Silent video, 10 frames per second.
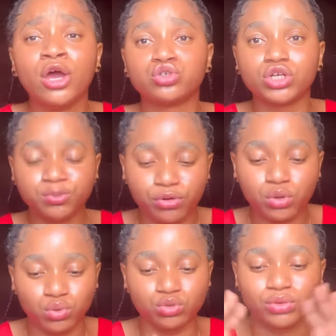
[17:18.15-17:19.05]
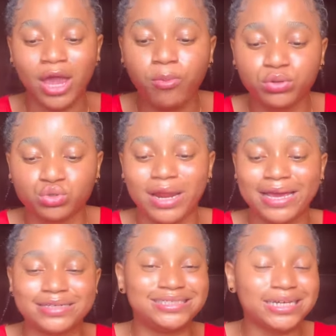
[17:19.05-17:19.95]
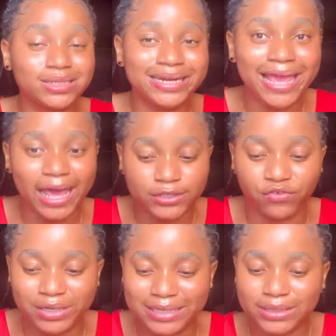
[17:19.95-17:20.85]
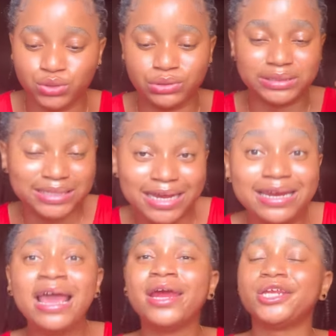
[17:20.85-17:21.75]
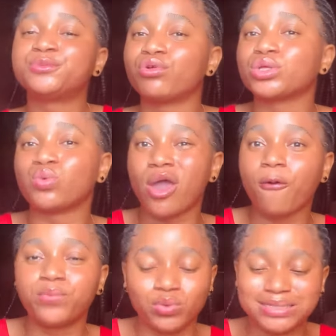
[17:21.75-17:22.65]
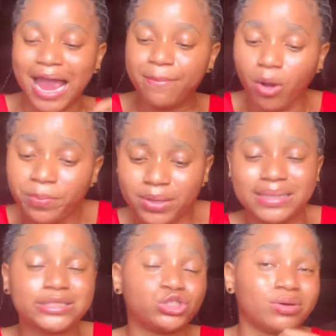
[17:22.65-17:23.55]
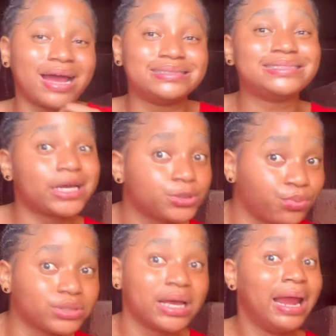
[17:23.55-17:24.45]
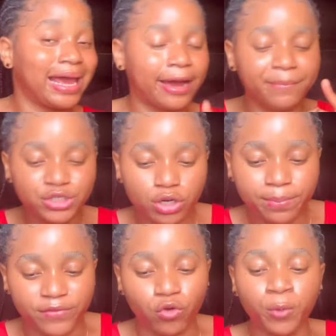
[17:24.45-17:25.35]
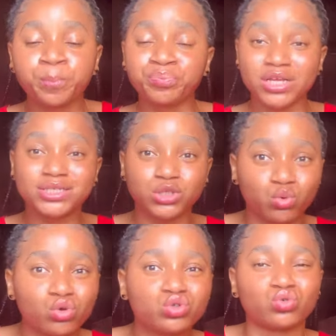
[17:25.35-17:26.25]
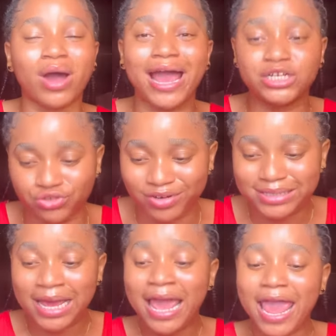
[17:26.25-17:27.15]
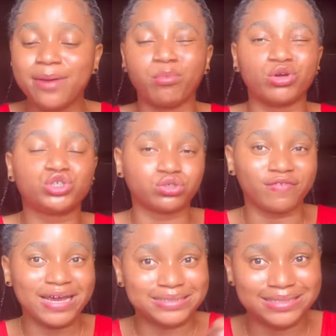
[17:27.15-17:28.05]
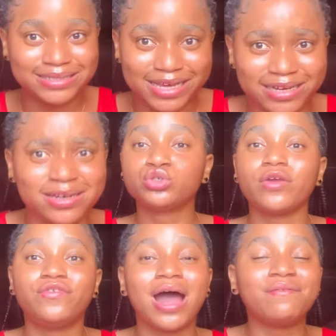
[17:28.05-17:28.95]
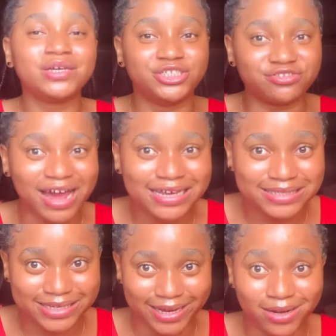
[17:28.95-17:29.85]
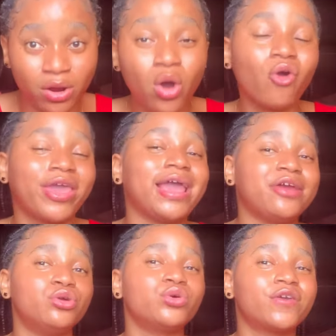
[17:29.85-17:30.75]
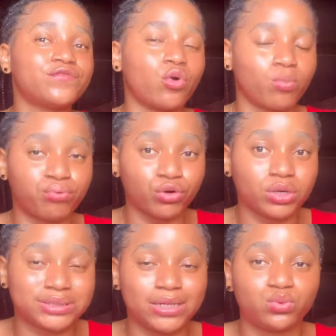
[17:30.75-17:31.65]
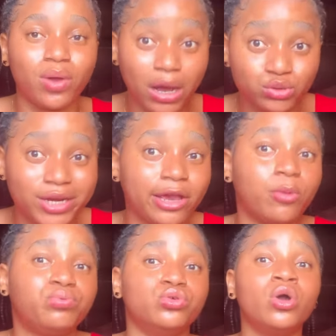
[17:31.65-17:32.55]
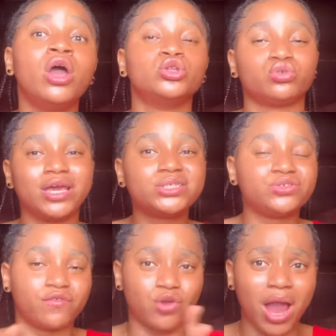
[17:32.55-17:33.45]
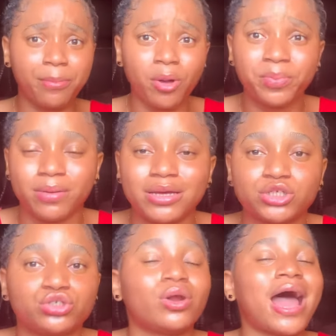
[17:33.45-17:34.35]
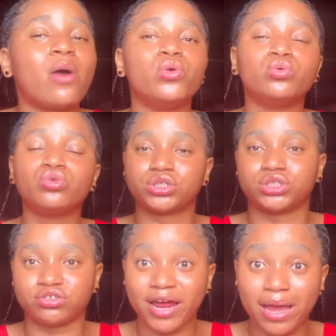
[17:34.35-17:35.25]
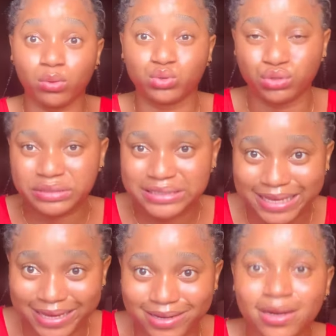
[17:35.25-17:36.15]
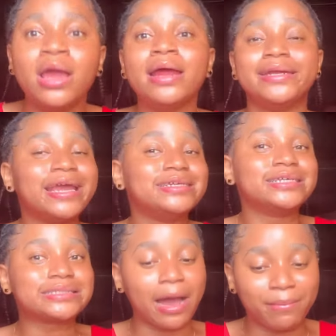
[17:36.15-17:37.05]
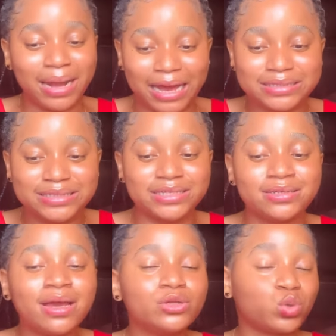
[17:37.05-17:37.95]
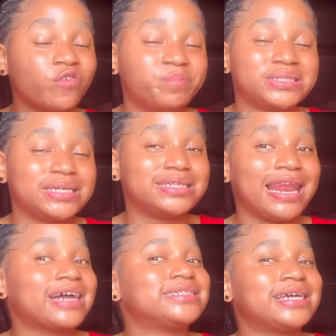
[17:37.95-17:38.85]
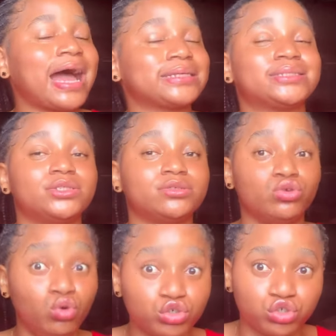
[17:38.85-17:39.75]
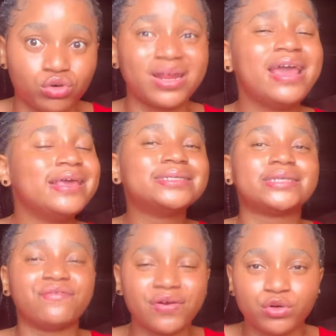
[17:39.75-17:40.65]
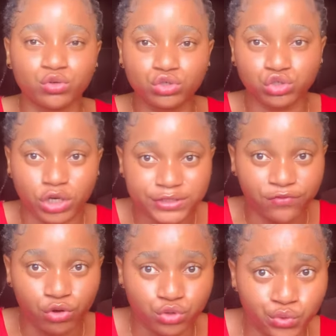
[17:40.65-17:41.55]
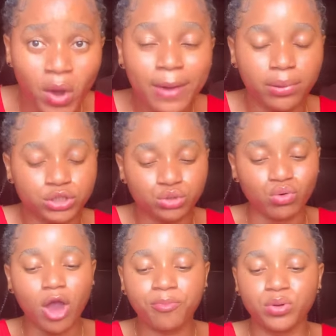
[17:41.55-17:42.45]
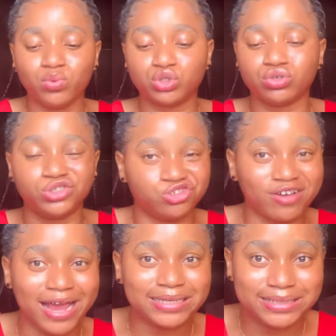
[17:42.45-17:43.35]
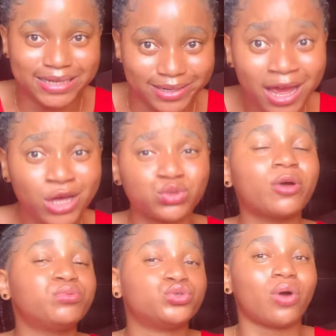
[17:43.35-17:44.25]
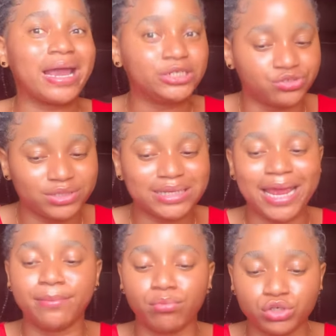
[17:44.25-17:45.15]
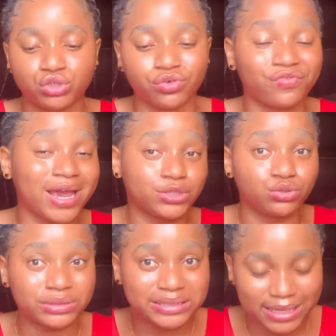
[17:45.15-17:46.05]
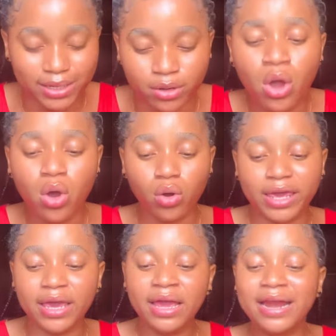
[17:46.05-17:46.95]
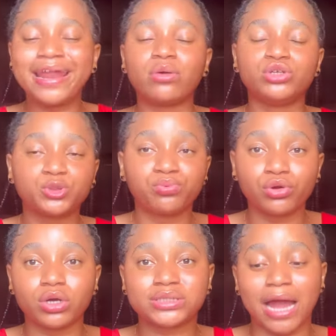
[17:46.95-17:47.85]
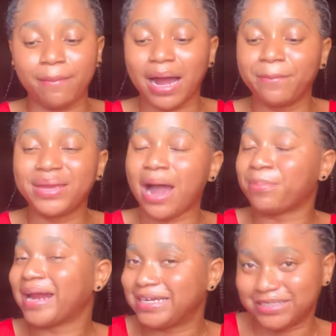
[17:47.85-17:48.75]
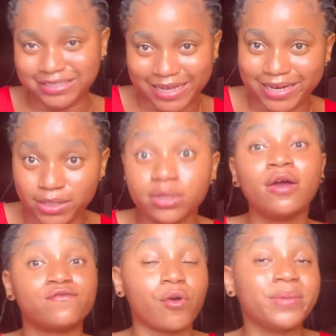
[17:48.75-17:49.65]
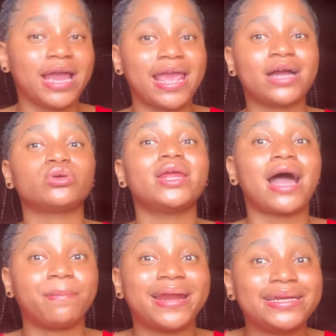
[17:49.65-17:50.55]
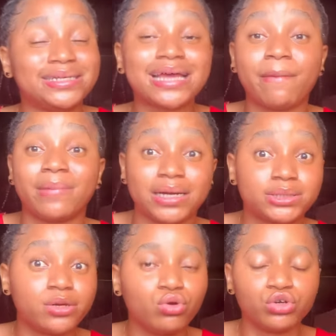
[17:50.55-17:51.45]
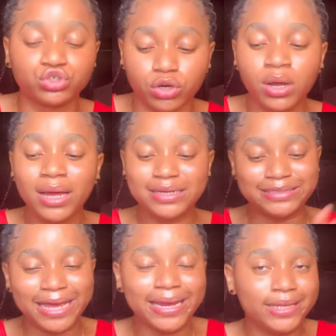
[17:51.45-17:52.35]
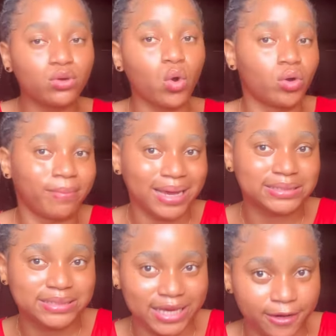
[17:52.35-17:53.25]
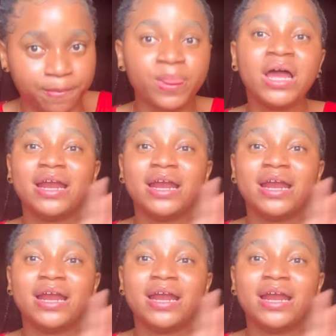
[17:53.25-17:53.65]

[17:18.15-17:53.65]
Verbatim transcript: So this product will help you to like gently exfoliate your skin. This product will help you with hyperpigmentation and dark spots. Like I mentioned before, it is good to hydrate and moisturize the skin. So if you have a dry skin, okay, and you're looking for products that will actually help you to get rid of your hyperpigmentation and will not dry out your skin, then this Amlactin 12% lactic acid lotion is a very good choice for you, because it will help you with your dry skin, to help you to hydrate and moisturize your skin. Okay, now this product can be applied daily. For me, I actually apply this Amlactin lotion daily on my skin.